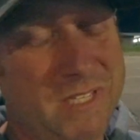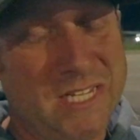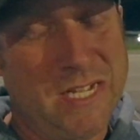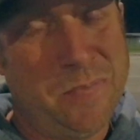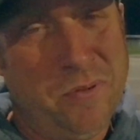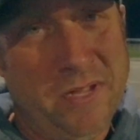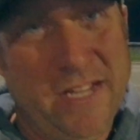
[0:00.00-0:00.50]

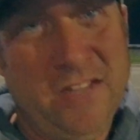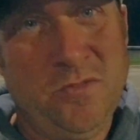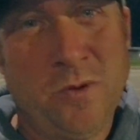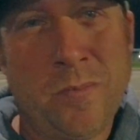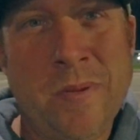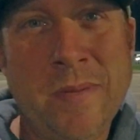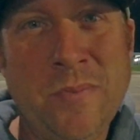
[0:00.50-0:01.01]
a place
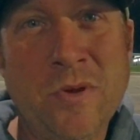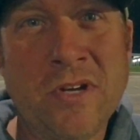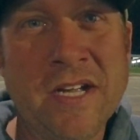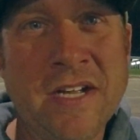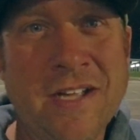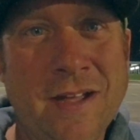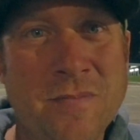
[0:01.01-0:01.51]
where people
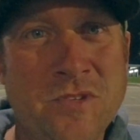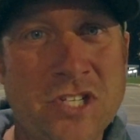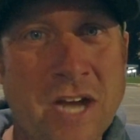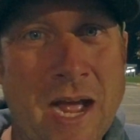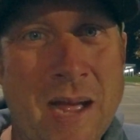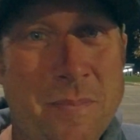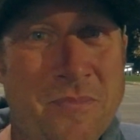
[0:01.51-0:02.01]
can come
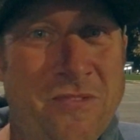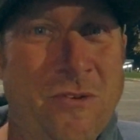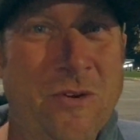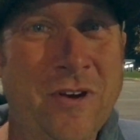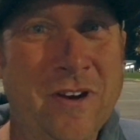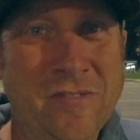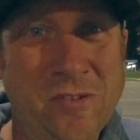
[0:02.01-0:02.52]
shop
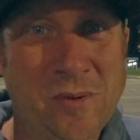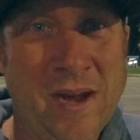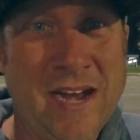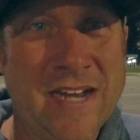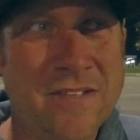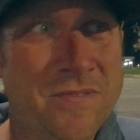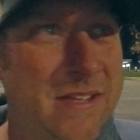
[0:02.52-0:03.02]
for a
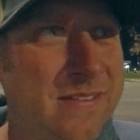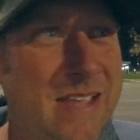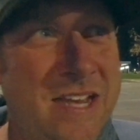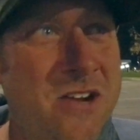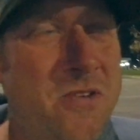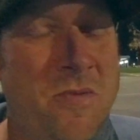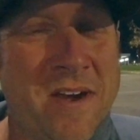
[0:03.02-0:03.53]
variety of things. I
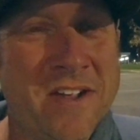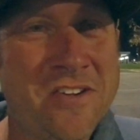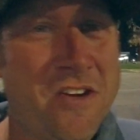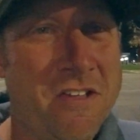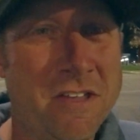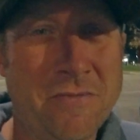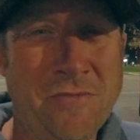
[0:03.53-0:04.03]
don't want to
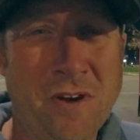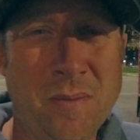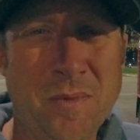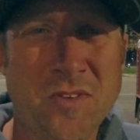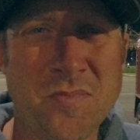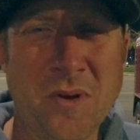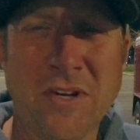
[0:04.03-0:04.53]
call it a
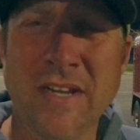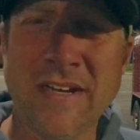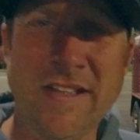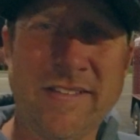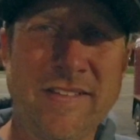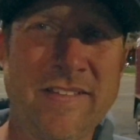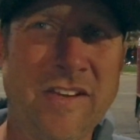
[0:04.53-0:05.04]
farmer's market
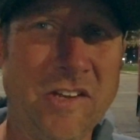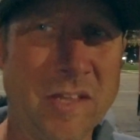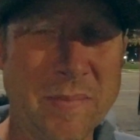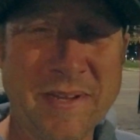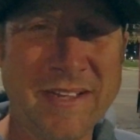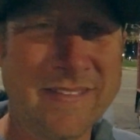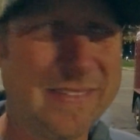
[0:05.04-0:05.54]
necessarily
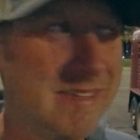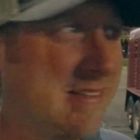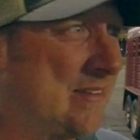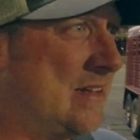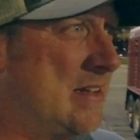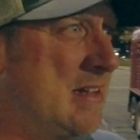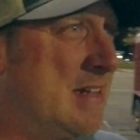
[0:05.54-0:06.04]
because that's
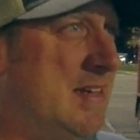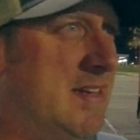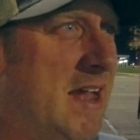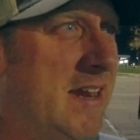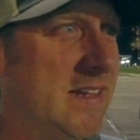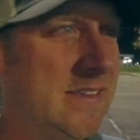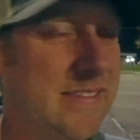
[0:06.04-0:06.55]

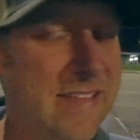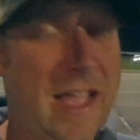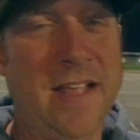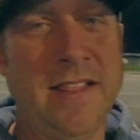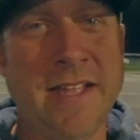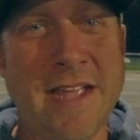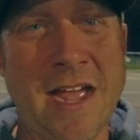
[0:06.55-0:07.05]
not
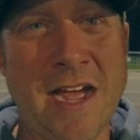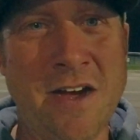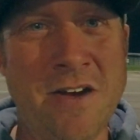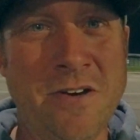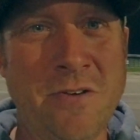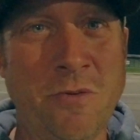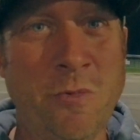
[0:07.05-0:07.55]
exactly
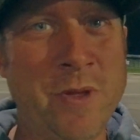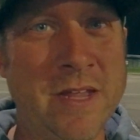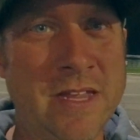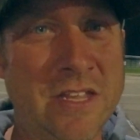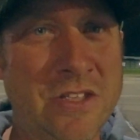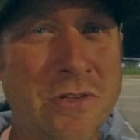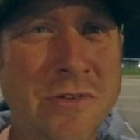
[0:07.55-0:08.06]
how
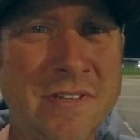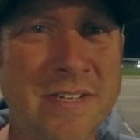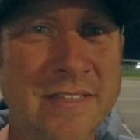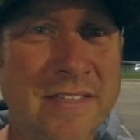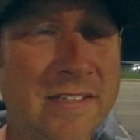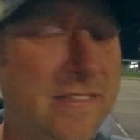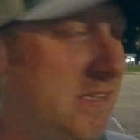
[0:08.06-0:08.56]
we used it
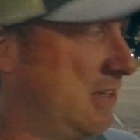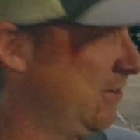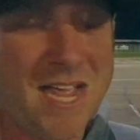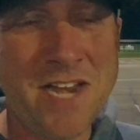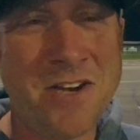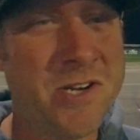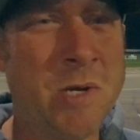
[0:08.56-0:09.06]
this year.
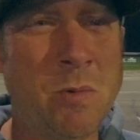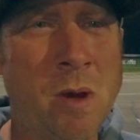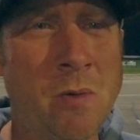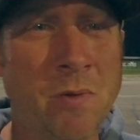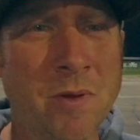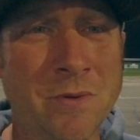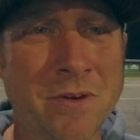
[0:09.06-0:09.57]
I don't know what
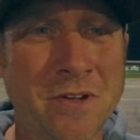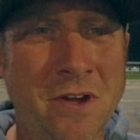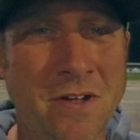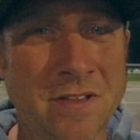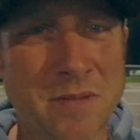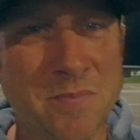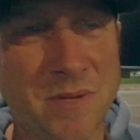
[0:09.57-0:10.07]
we would
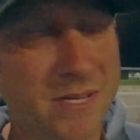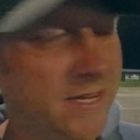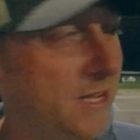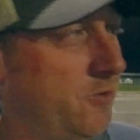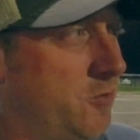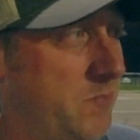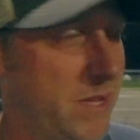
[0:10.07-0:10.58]
call it, but it
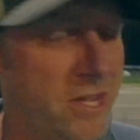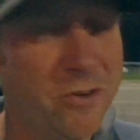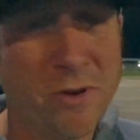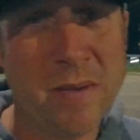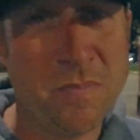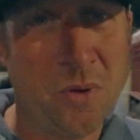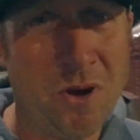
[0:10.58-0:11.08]
would be a
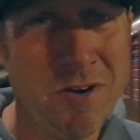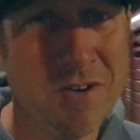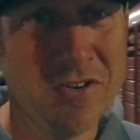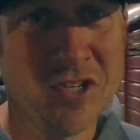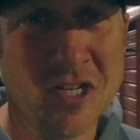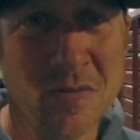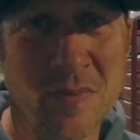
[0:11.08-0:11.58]
great
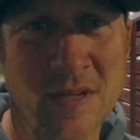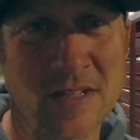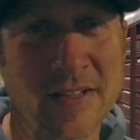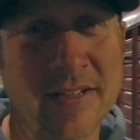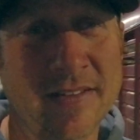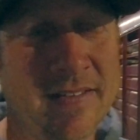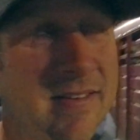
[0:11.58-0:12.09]
partnership at
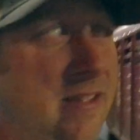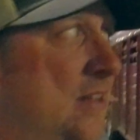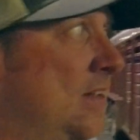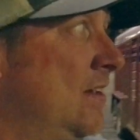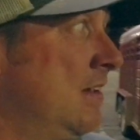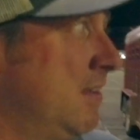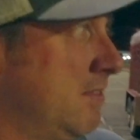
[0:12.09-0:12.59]
least.
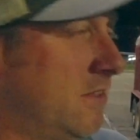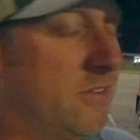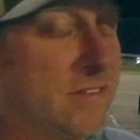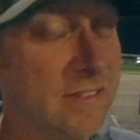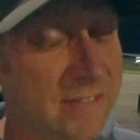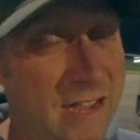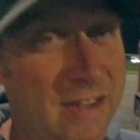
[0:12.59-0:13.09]
There's
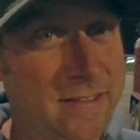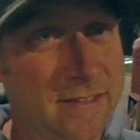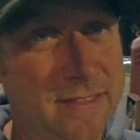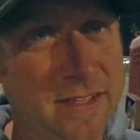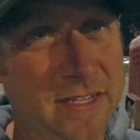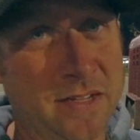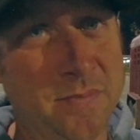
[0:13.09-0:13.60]
a lot to think